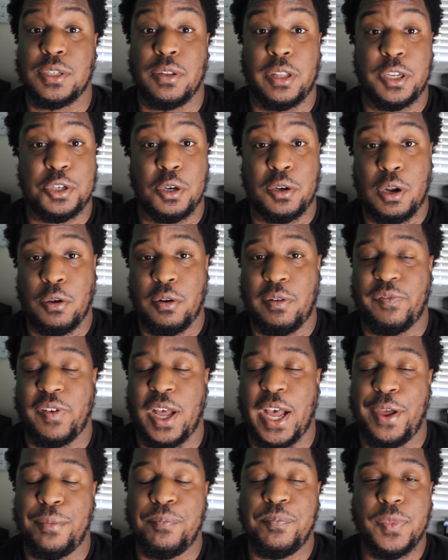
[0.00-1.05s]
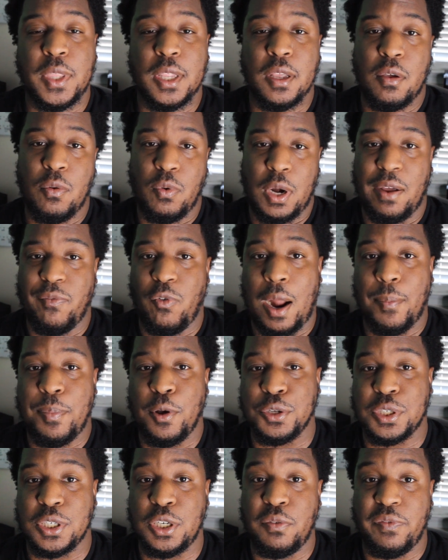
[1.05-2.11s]
so that you're notified whenever I
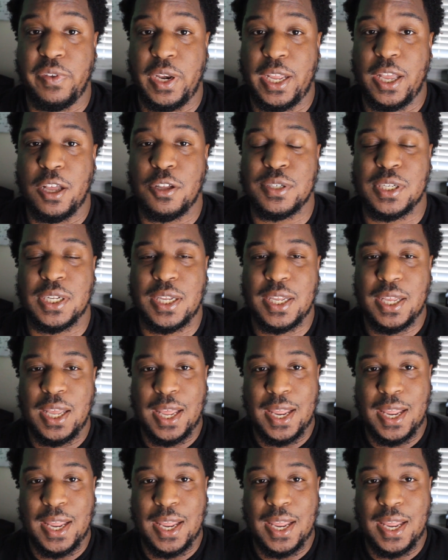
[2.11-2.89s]
post new videos.